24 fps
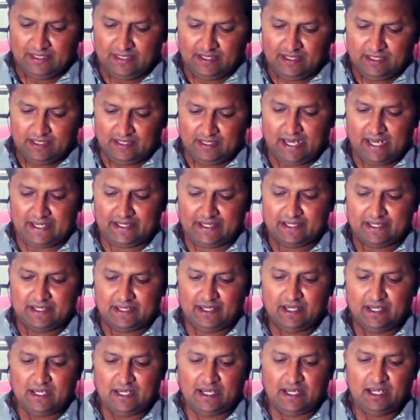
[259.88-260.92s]
Right.
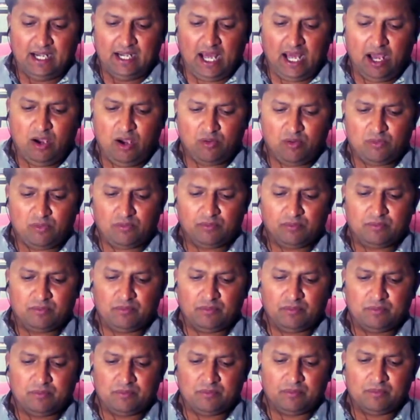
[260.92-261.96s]
Now,
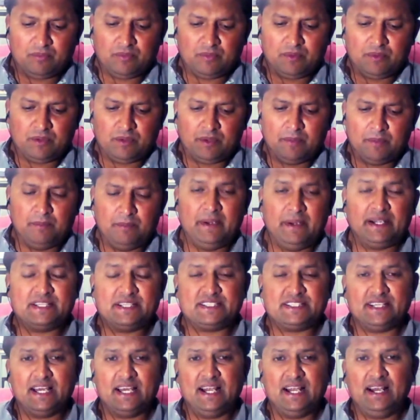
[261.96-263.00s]

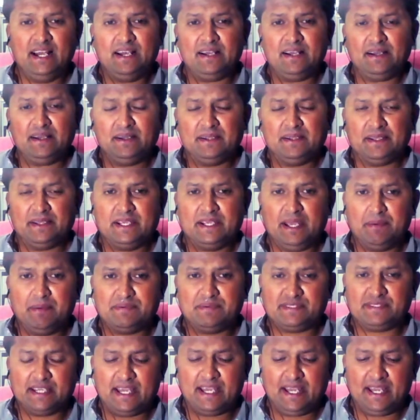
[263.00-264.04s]
Mitchell
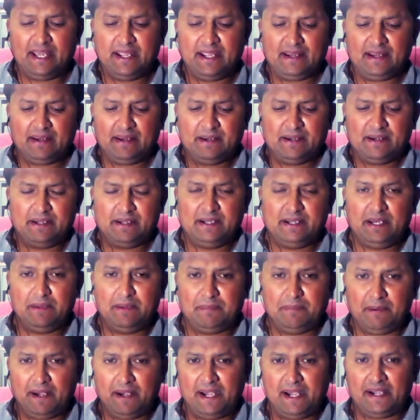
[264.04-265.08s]
gives a
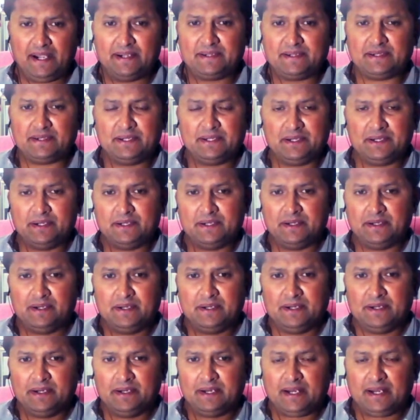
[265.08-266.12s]
different
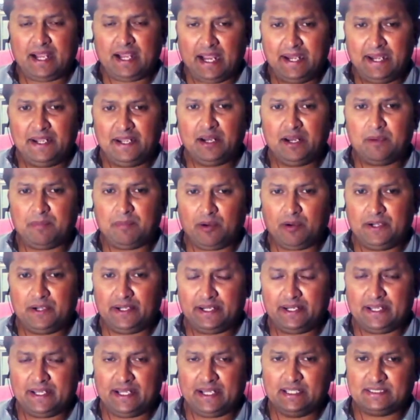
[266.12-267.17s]
kind of
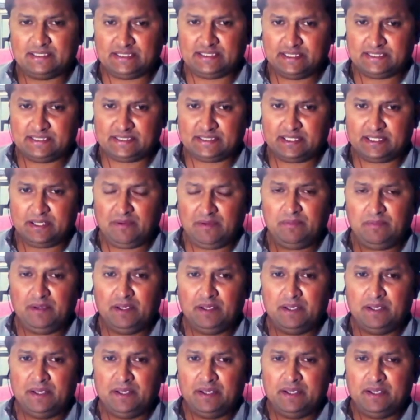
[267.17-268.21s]
political system.
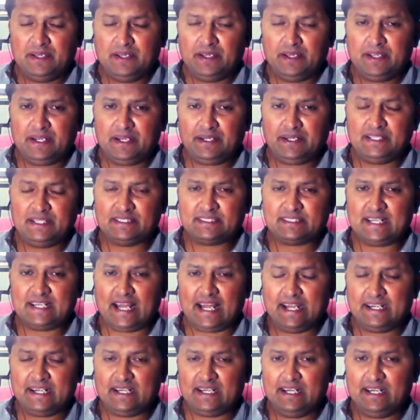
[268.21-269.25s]
It is
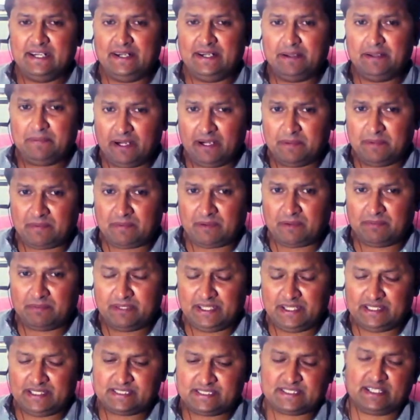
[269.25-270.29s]
slightly different from
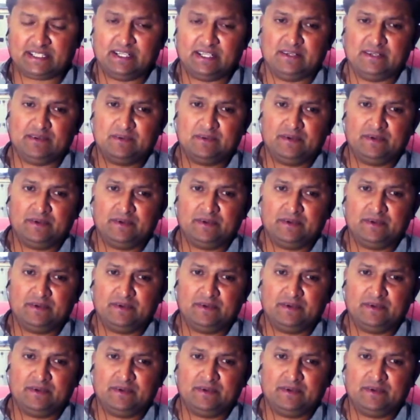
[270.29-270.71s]
the Eastern.